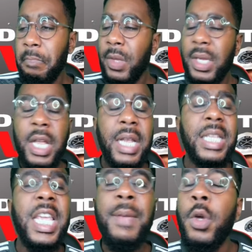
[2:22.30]
the
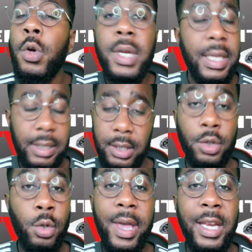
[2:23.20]
team couldn't
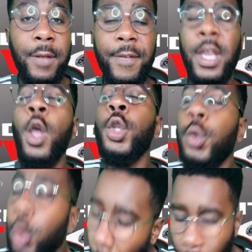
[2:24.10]
do anything.
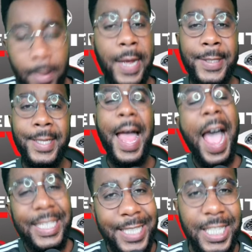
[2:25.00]
Dominated
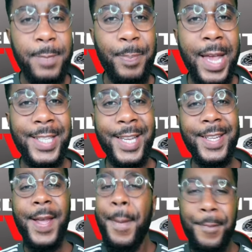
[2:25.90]
as expected
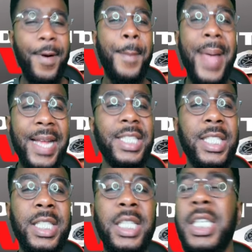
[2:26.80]
from Manchester
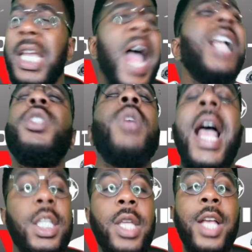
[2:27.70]
City, as
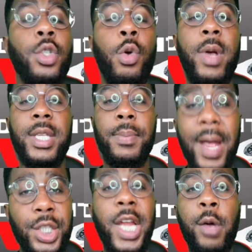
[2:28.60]
as as always.
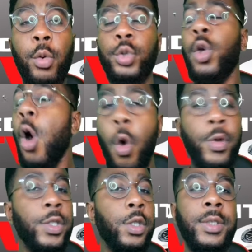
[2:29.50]
Manchester United was
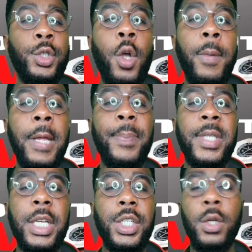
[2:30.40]
always going to dominate
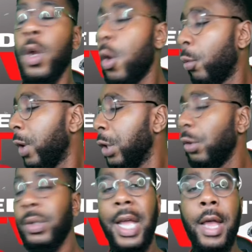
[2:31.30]
possession. We knew
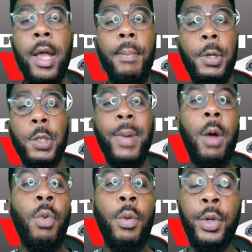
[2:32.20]
that, but it's about
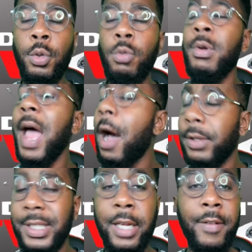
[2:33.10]
what we do
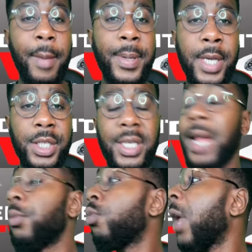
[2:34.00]
outside of that possession.
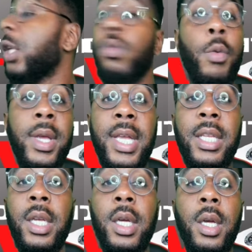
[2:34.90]
And guess what we
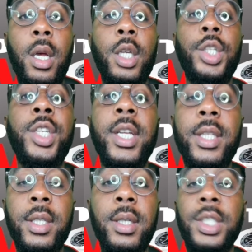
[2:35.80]
did? Shit,
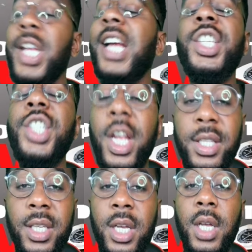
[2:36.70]
jack shit